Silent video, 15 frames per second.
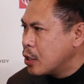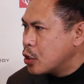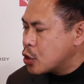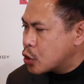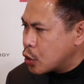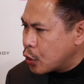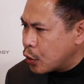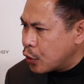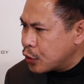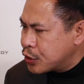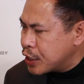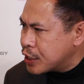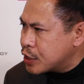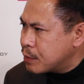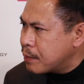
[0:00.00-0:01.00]
So
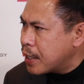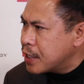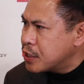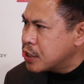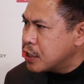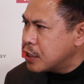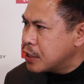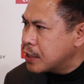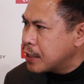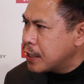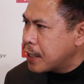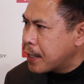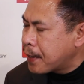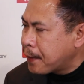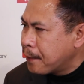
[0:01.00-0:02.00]
just imagine
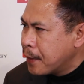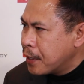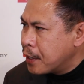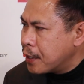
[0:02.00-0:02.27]
the